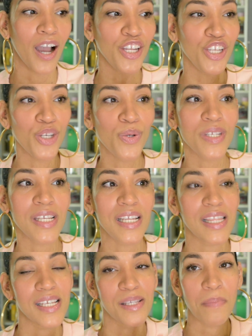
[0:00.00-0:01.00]
using
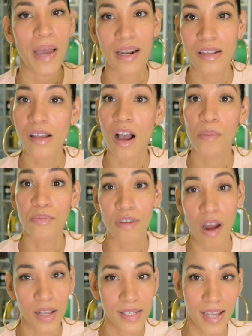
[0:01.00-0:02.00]
this benzoyl
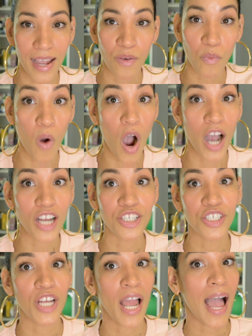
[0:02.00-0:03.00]
peroxide
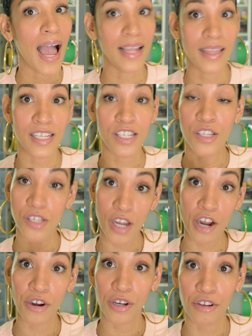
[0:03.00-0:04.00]
wash and this
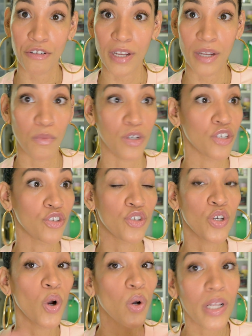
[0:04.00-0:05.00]
steroid cream, which is
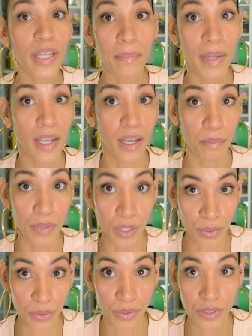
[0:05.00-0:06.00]
totally being
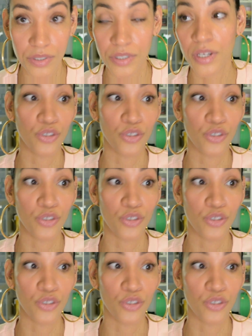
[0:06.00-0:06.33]
abused.